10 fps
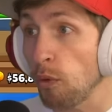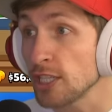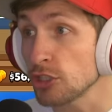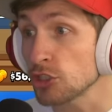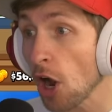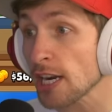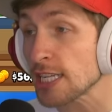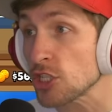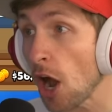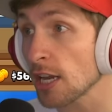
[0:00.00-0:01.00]
We just got
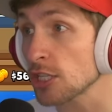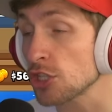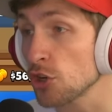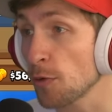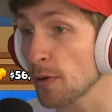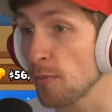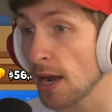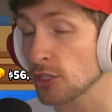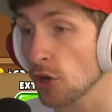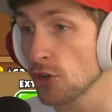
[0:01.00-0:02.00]
exotic super
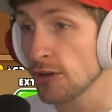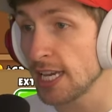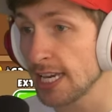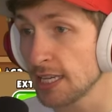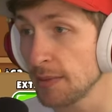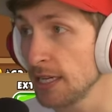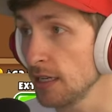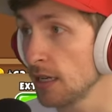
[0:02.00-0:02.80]
mines. Are you kidding me?